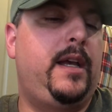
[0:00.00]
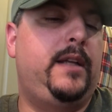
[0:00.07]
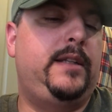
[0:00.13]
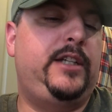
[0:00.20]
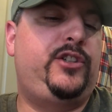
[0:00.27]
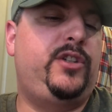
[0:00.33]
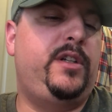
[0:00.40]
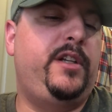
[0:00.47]

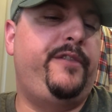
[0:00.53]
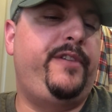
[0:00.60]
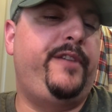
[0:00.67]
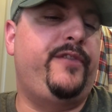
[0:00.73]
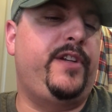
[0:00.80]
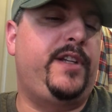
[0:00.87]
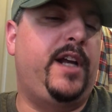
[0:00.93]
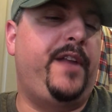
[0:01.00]
They shouldn't have
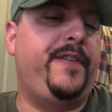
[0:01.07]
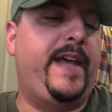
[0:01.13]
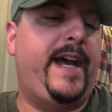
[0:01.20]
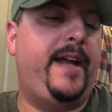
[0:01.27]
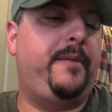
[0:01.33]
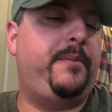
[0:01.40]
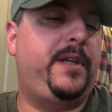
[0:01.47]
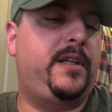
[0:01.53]
even done
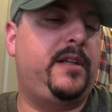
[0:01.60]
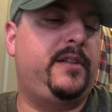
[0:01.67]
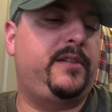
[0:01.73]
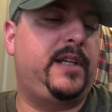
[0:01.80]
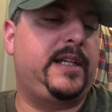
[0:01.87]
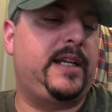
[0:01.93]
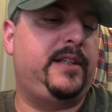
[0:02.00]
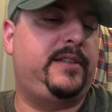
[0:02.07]
that because,
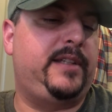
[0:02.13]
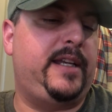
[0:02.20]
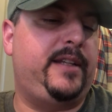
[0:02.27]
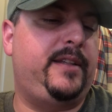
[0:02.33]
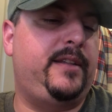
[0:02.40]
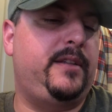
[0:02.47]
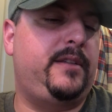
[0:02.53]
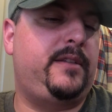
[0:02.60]
like I
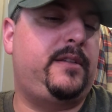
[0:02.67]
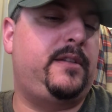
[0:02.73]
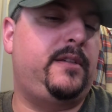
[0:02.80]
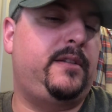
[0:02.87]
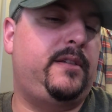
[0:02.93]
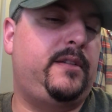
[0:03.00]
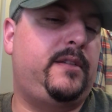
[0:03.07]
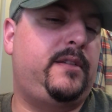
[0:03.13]
said,
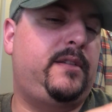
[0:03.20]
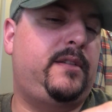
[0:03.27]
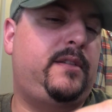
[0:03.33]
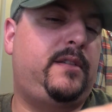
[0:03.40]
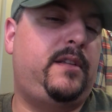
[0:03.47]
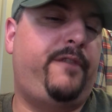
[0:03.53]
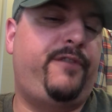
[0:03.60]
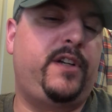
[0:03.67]
the
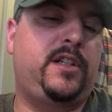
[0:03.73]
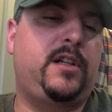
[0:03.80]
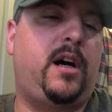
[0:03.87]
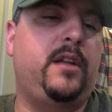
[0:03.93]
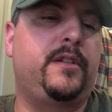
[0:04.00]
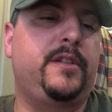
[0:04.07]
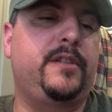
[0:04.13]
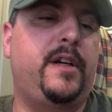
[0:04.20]
different
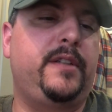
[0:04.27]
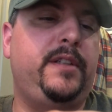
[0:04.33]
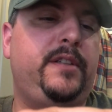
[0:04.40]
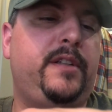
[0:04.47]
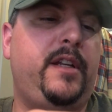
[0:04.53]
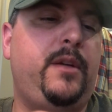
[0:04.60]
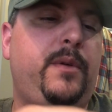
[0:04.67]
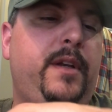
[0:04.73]
colors on
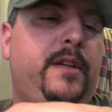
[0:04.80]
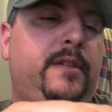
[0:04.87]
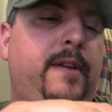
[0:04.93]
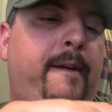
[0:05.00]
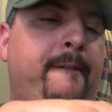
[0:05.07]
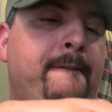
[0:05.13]
these anyways.